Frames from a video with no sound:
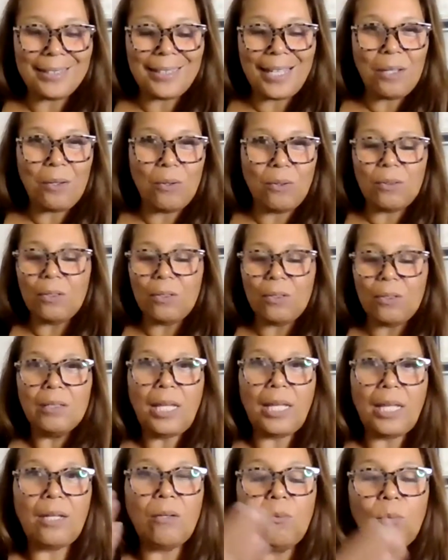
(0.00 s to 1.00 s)
Like,
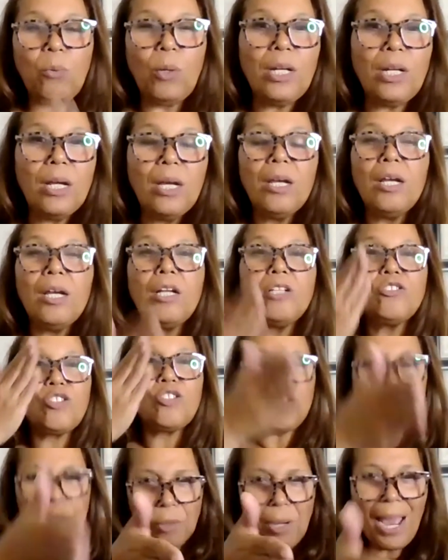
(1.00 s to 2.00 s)
what
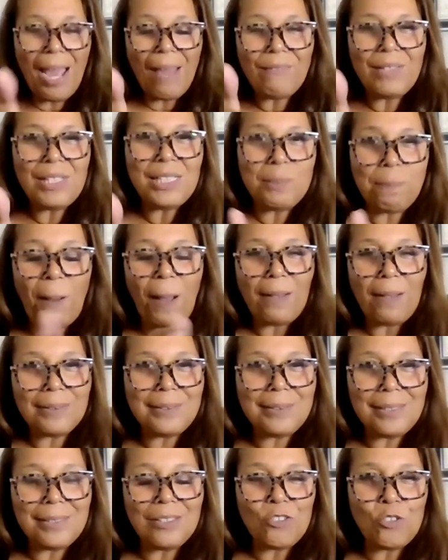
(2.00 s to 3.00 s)
do you have these
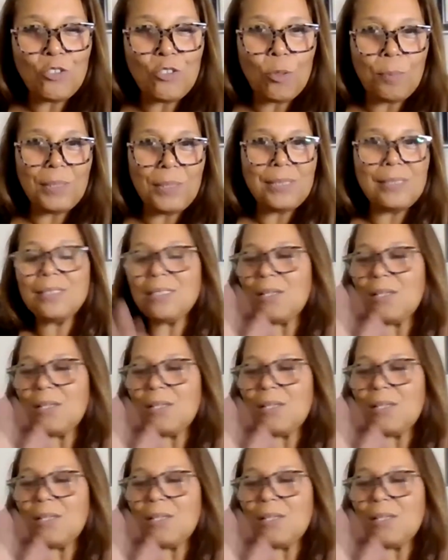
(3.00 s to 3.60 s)
policies in your business?